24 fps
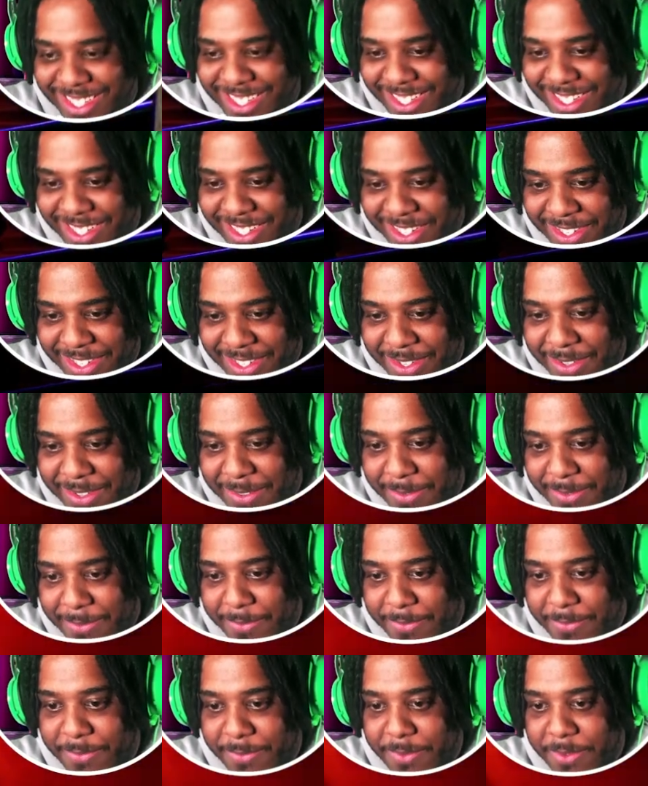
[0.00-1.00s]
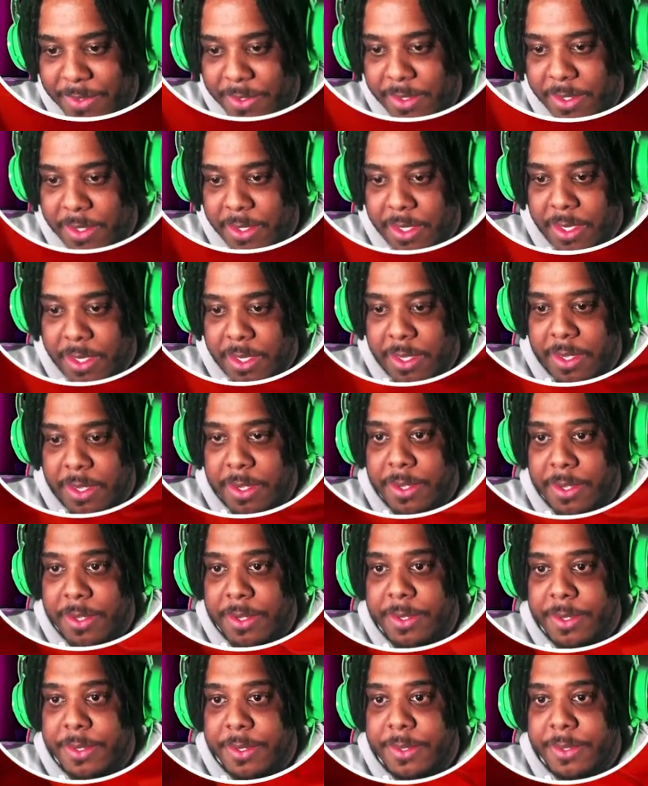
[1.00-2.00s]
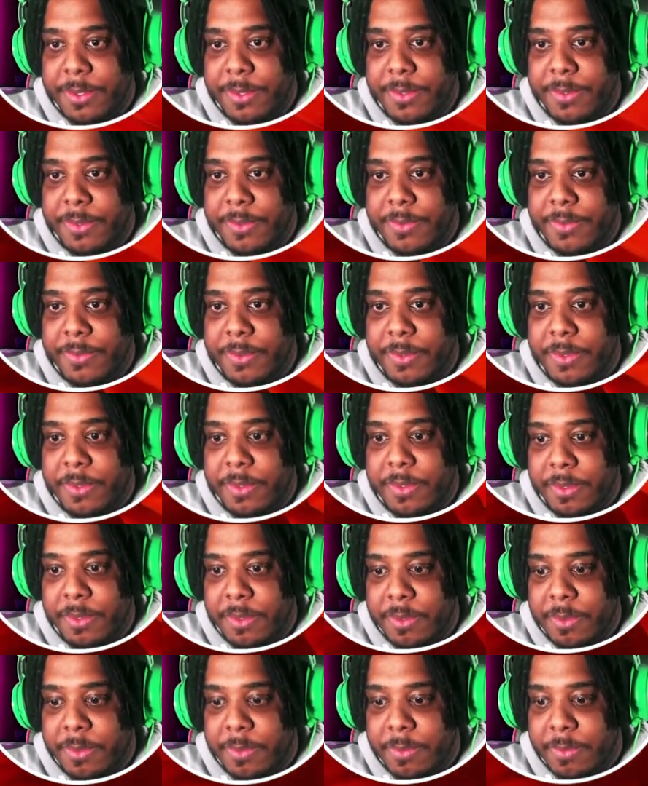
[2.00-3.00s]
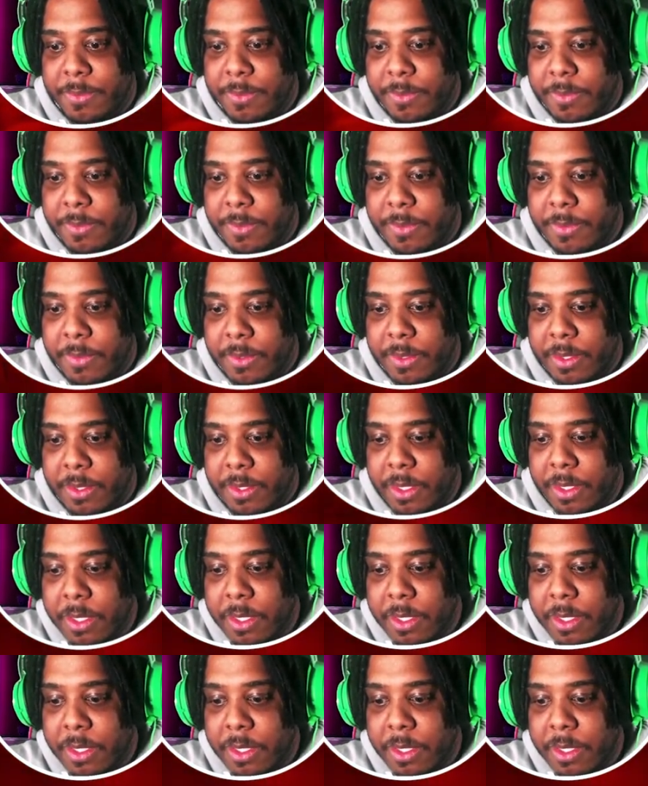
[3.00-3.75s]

[no speech]